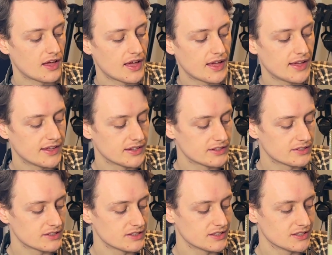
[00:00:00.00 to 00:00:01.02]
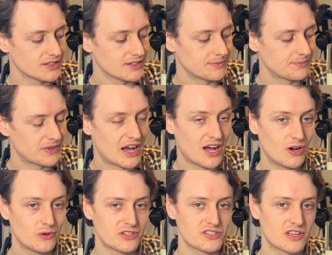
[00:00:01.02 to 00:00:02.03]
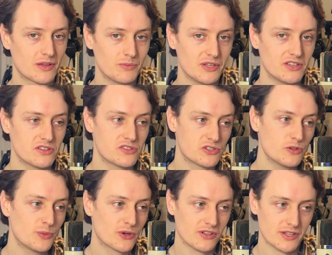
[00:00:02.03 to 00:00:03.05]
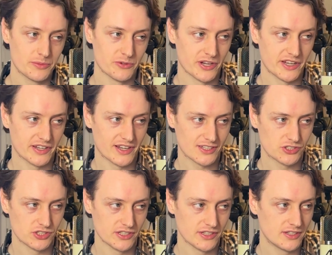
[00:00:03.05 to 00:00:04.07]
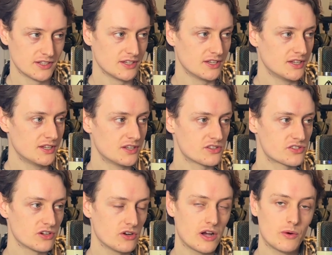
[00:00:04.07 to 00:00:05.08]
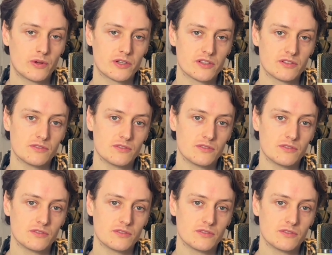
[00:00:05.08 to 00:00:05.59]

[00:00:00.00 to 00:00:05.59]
and how this can be super liberating, actually. So I want to